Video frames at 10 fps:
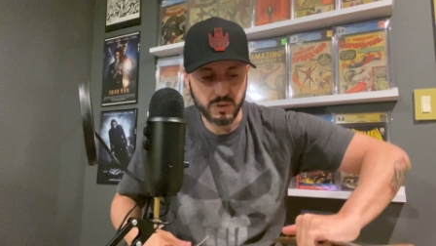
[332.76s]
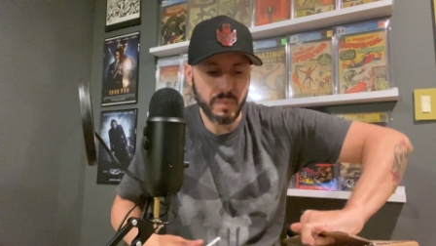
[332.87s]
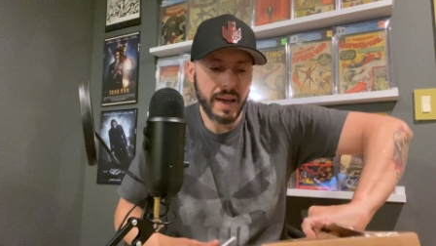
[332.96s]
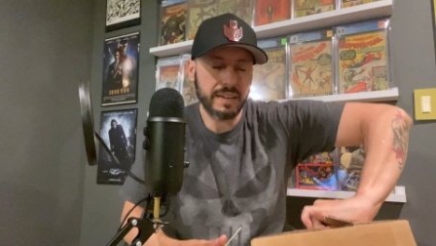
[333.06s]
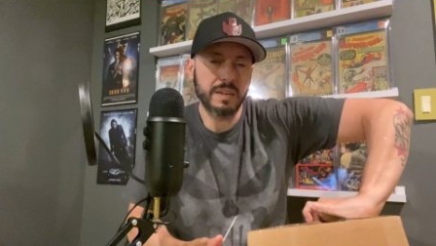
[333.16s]

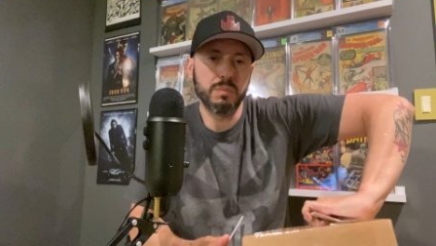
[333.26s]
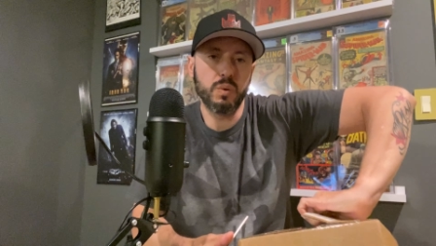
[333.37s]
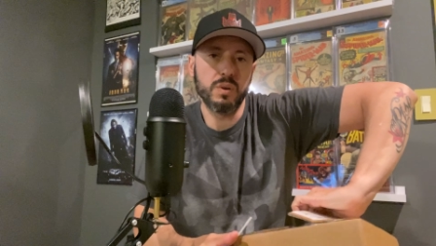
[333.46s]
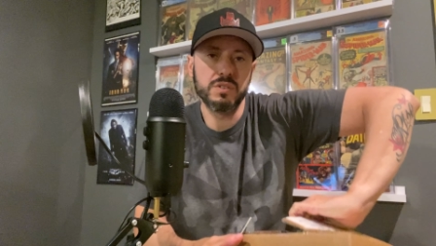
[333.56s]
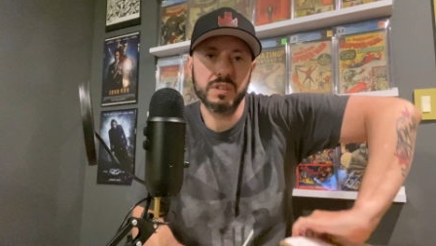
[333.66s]
backing
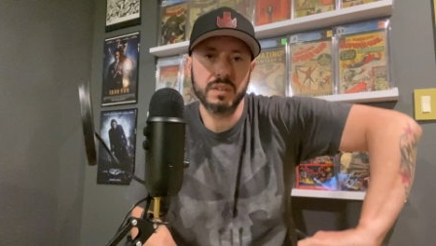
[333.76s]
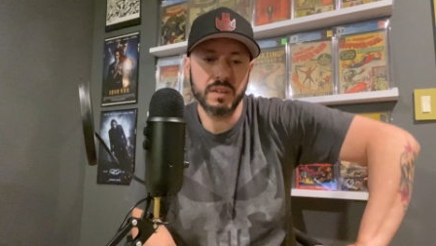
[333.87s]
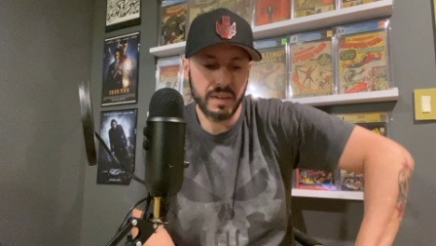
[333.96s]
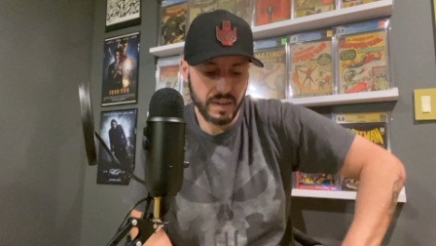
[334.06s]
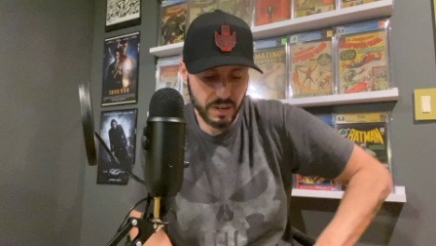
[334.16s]
boards and,
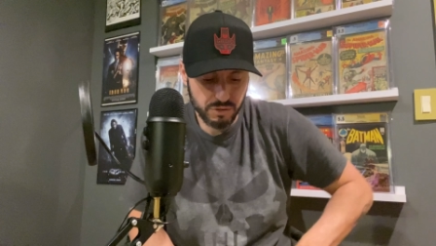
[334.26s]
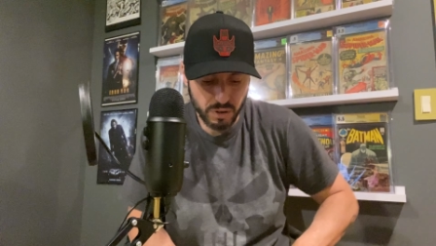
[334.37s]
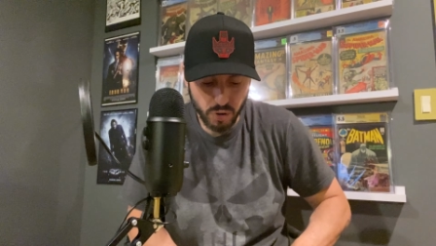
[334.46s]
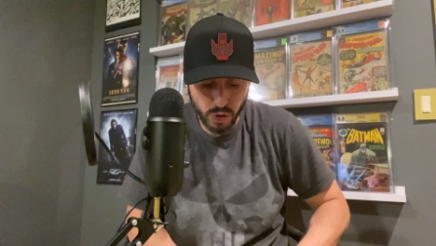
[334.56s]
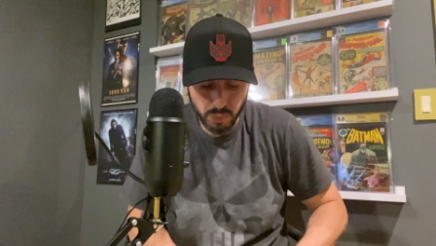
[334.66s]
and extra
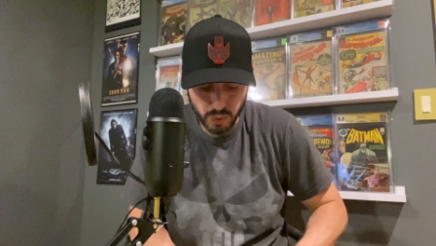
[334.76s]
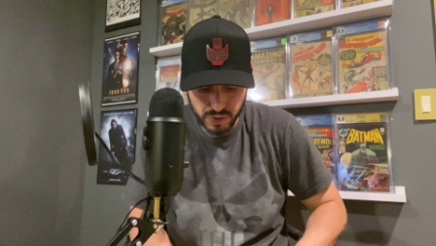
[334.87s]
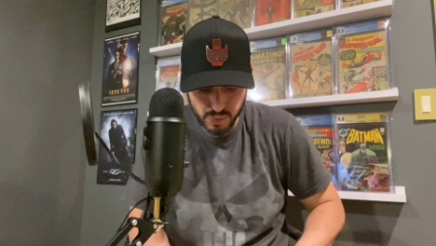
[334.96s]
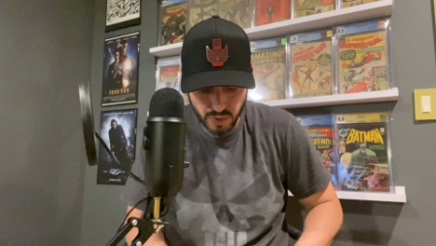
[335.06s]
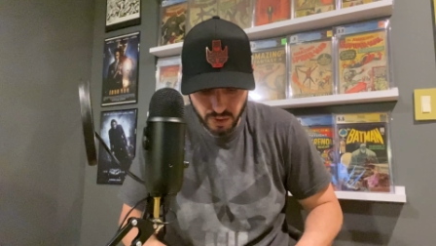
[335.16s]
cardboard
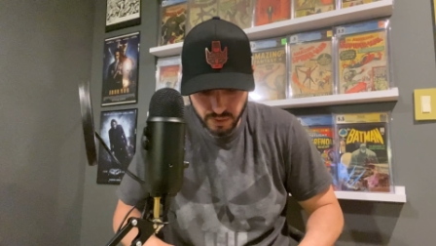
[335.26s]
as well.